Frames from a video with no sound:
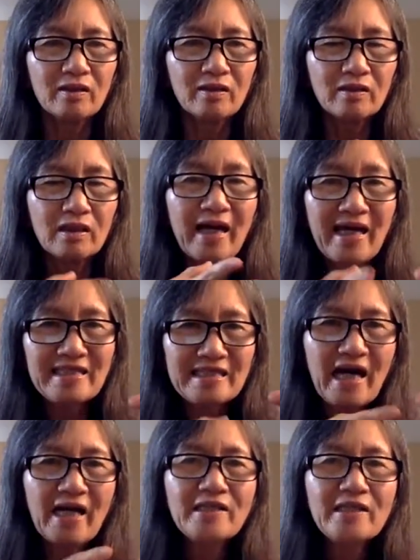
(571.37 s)
the
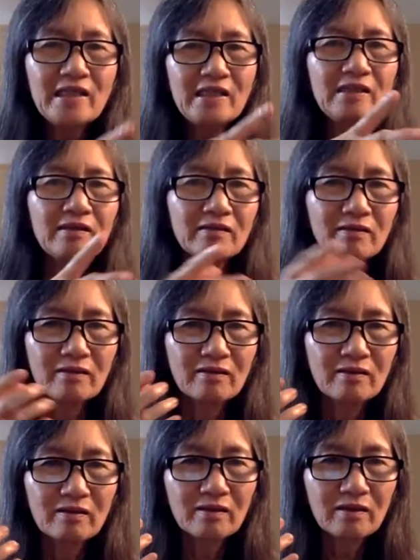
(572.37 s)
anxiety
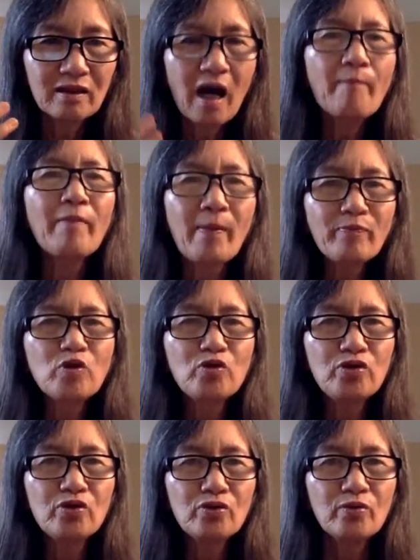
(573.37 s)
come up to
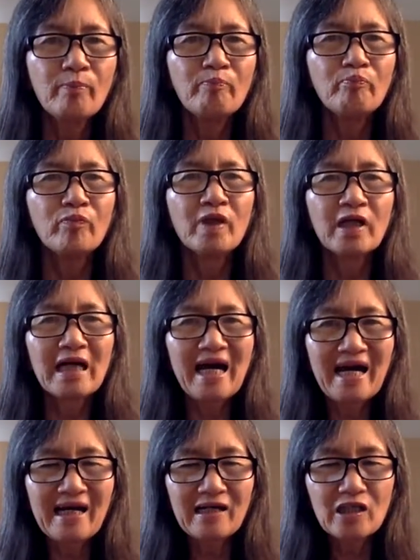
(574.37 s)
you
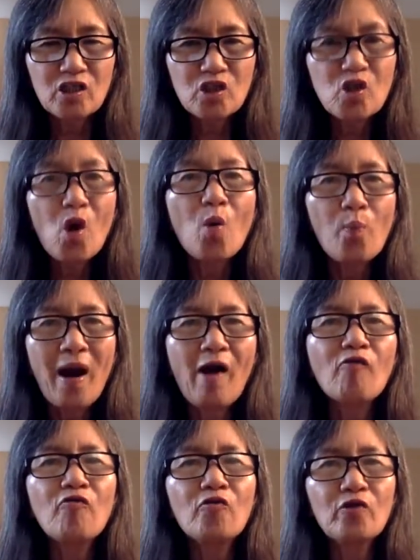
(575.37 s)
so
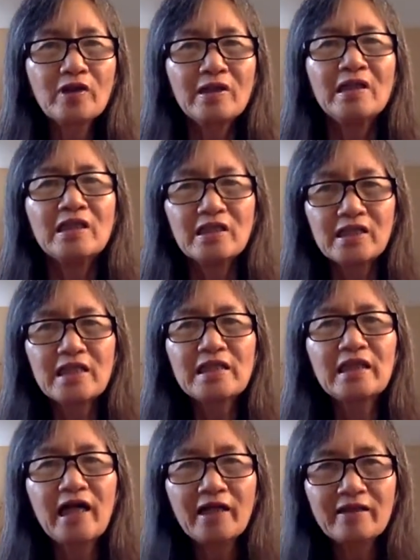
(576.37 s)
powerful,
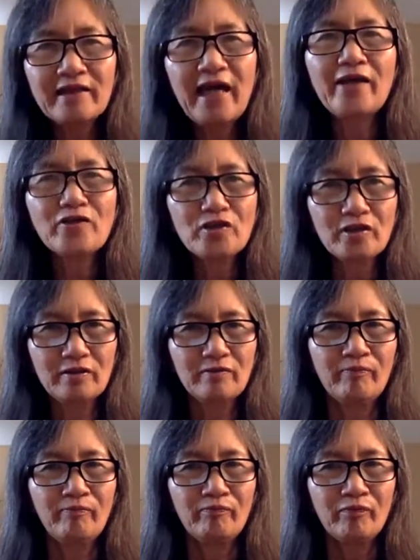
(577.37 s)
just like the cancer.
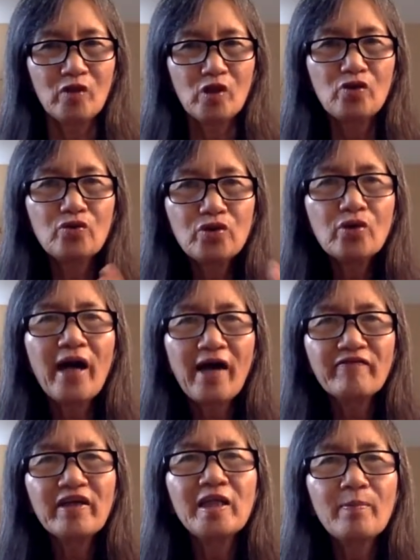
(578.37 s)
Do you
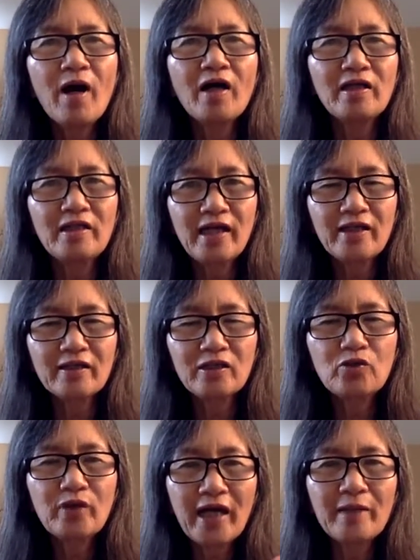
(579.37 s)
have anybody that
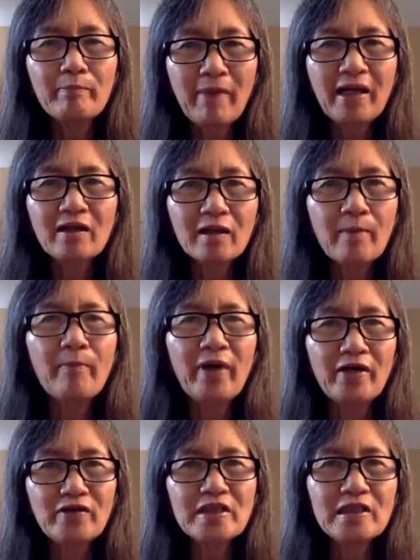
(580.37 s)
you can make a
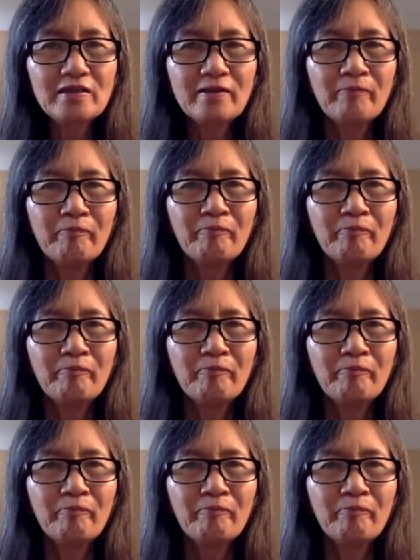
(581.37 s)
comparison